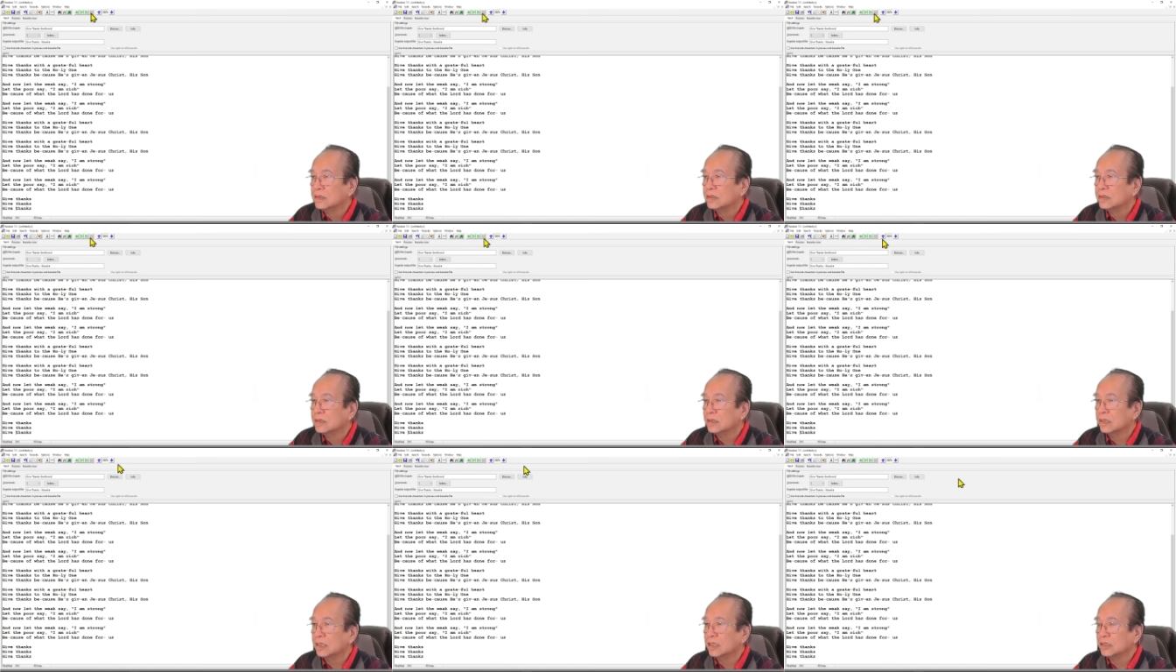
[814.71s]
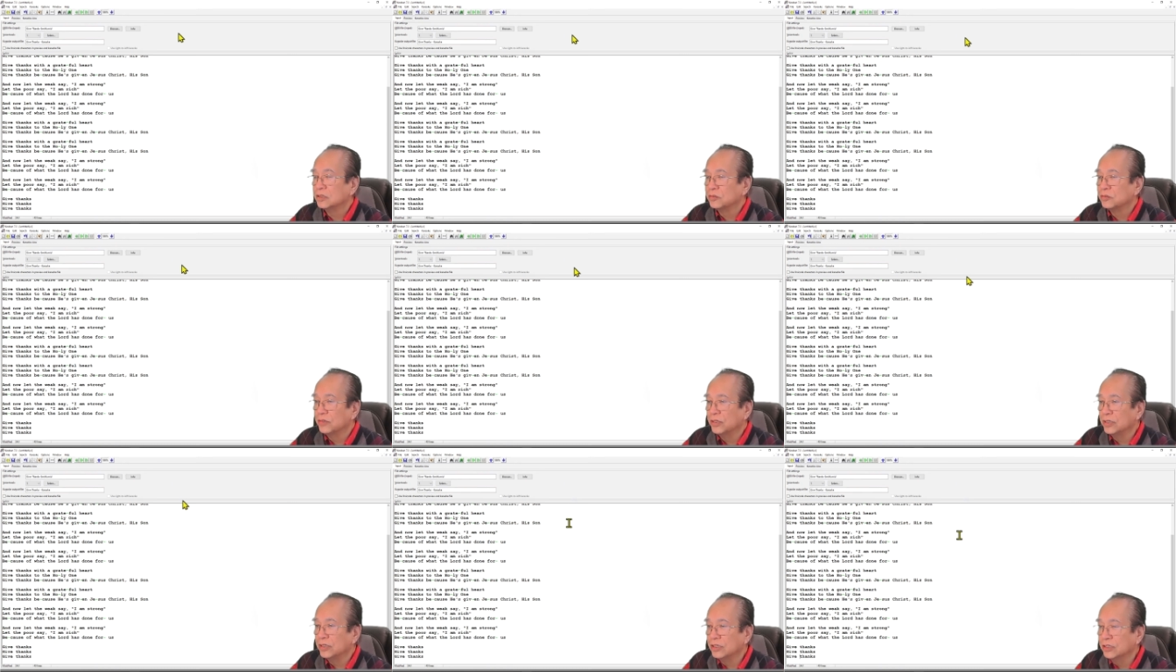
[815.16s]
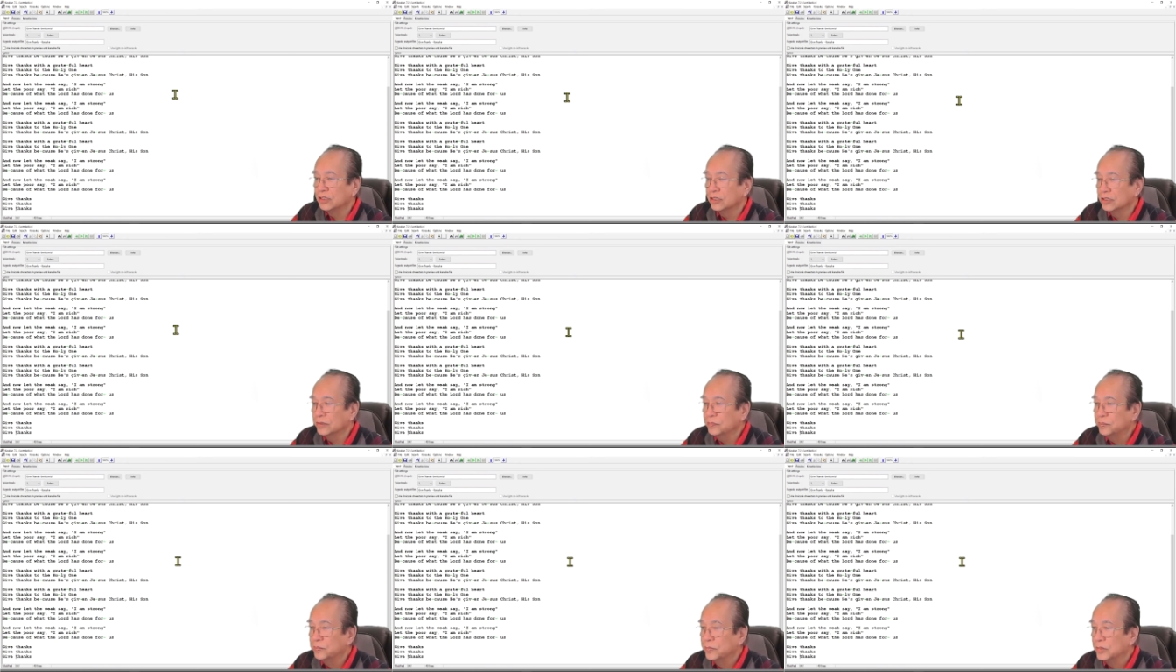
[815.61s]
That's very good.
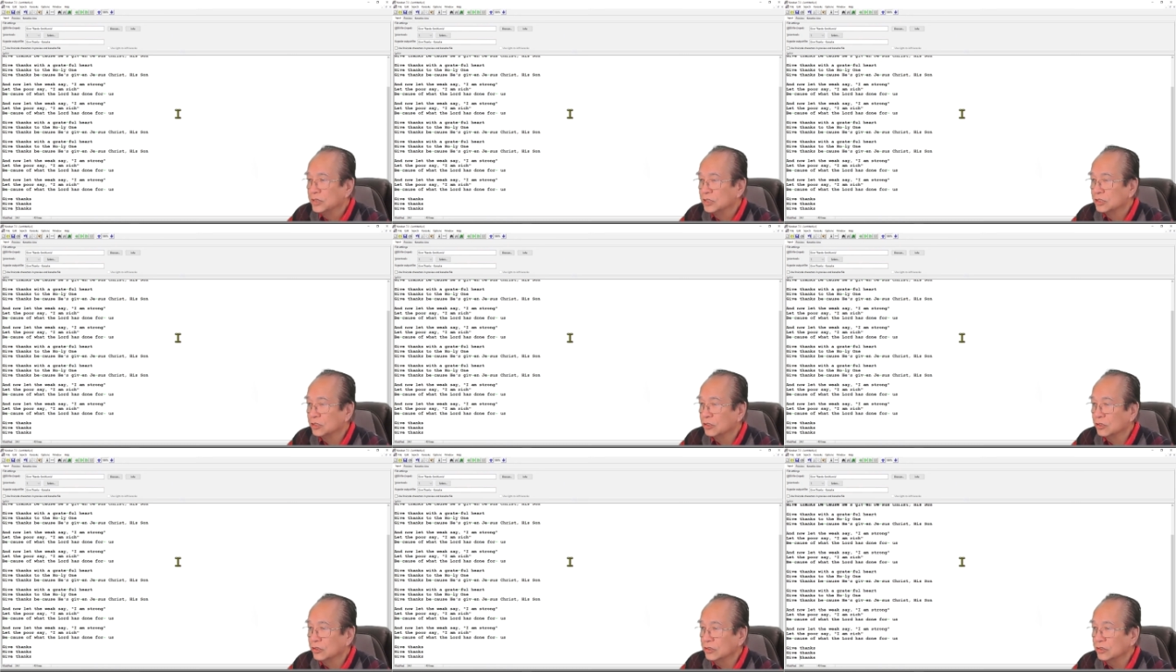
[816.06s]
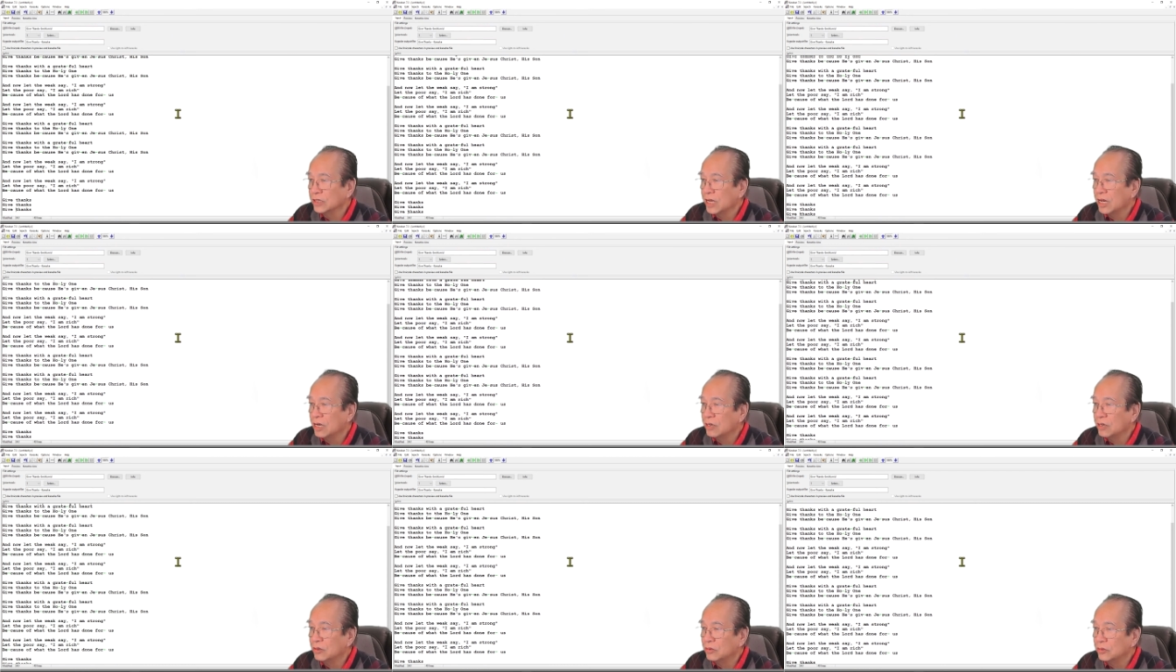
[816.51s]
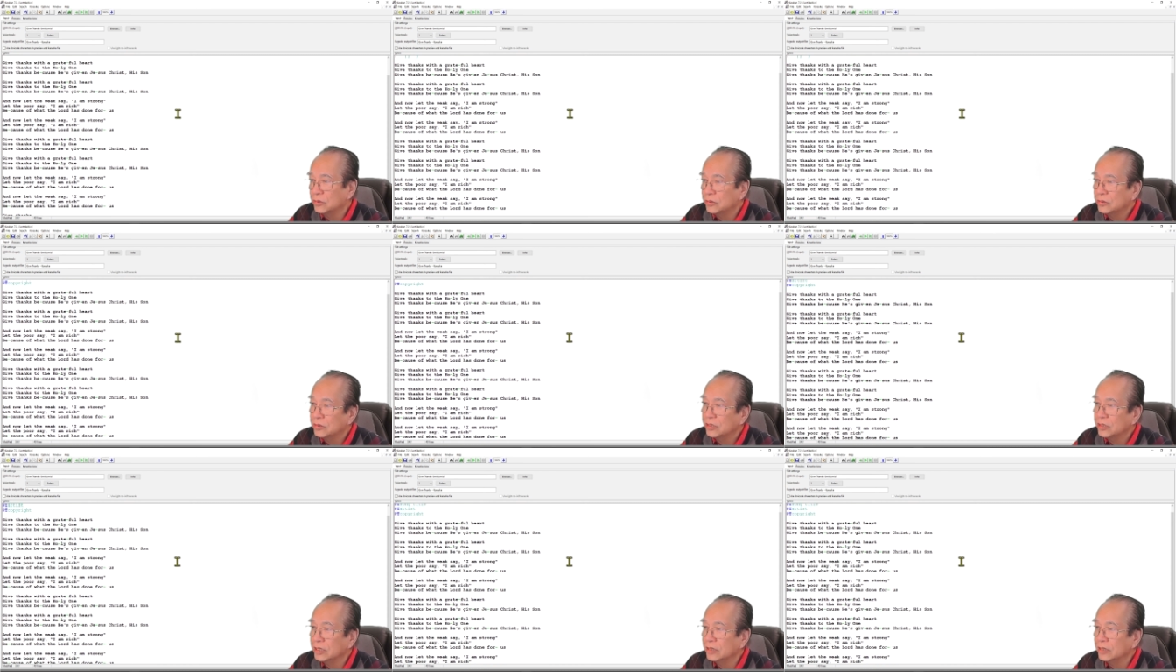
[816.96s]
So now
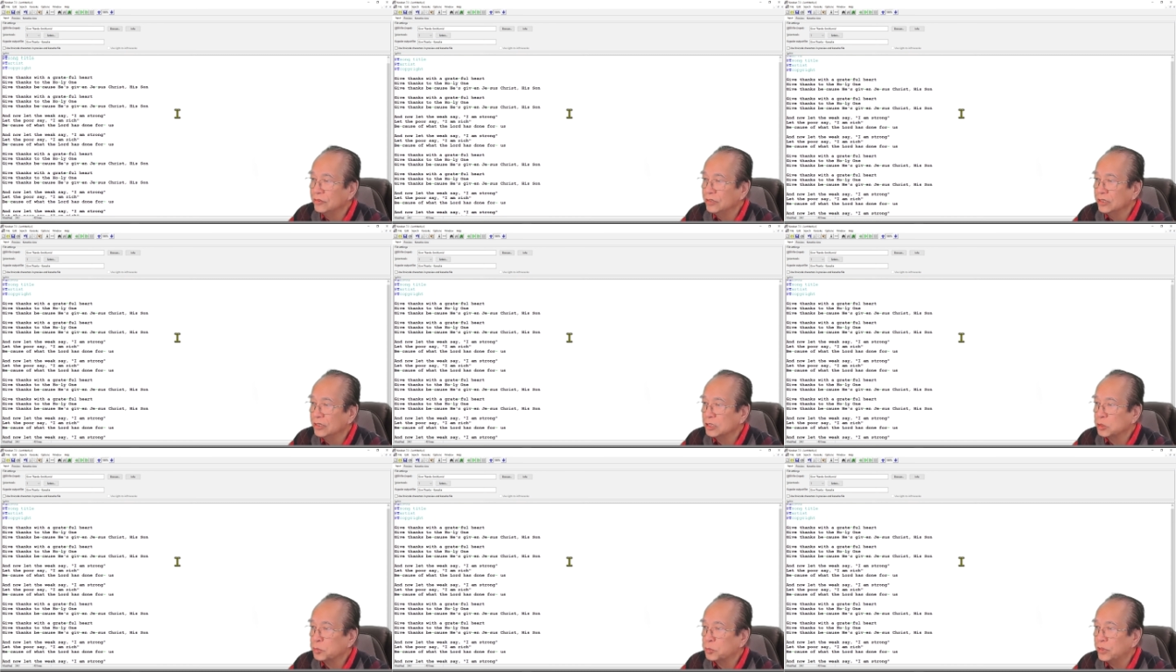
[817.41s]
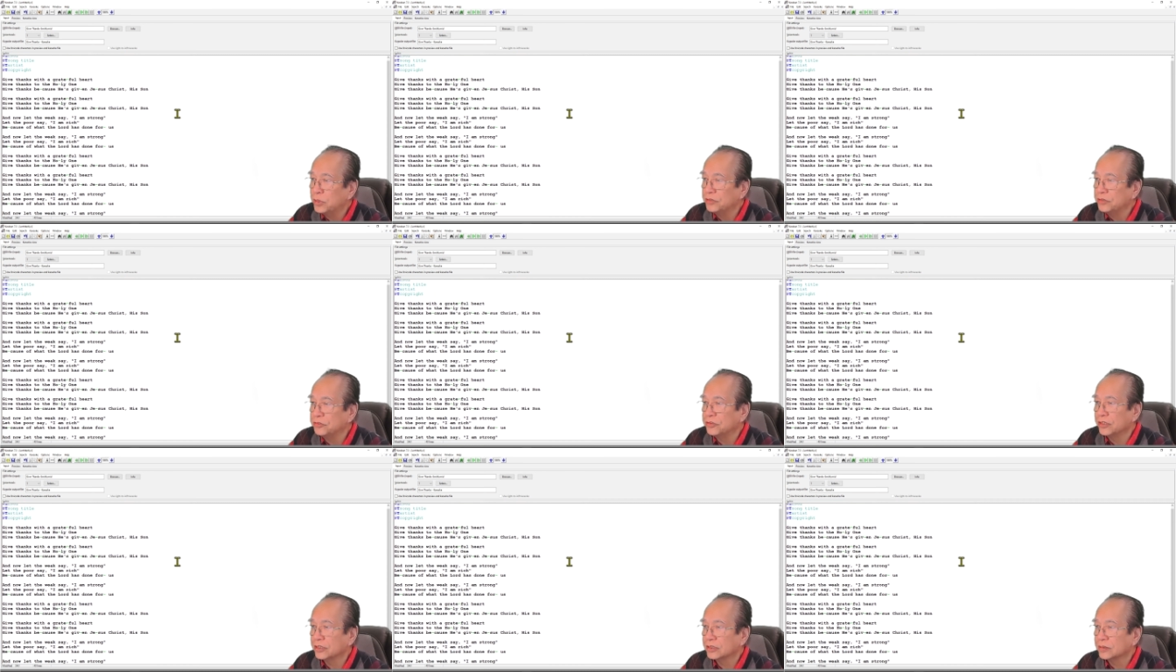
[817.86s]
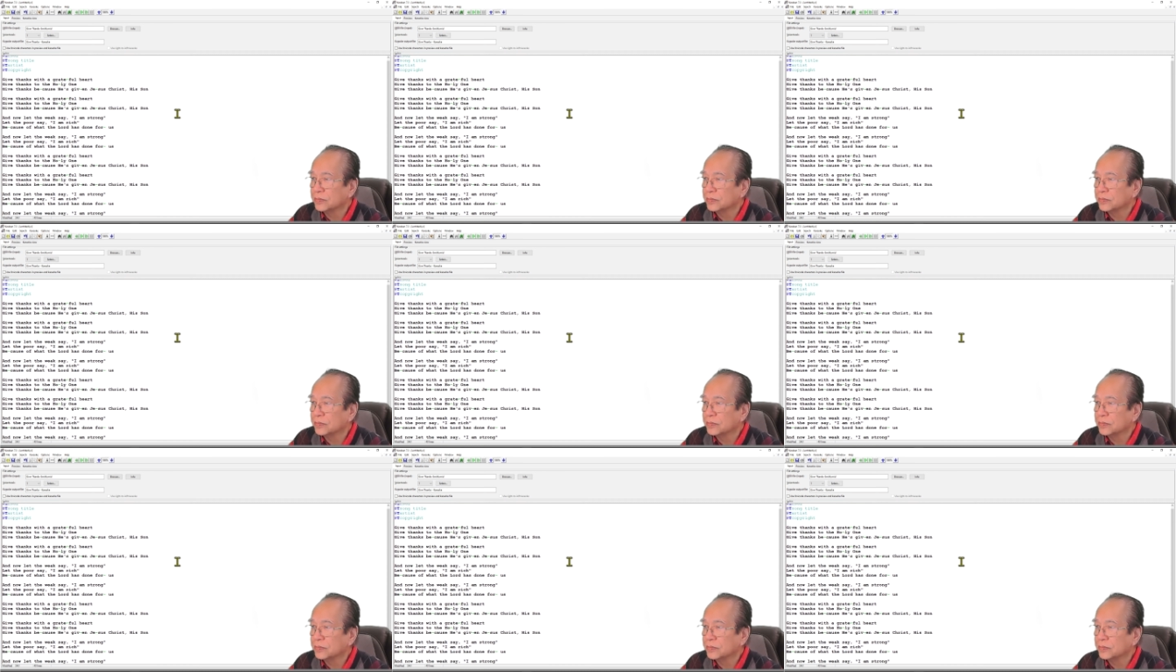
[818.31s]
everything is perfect.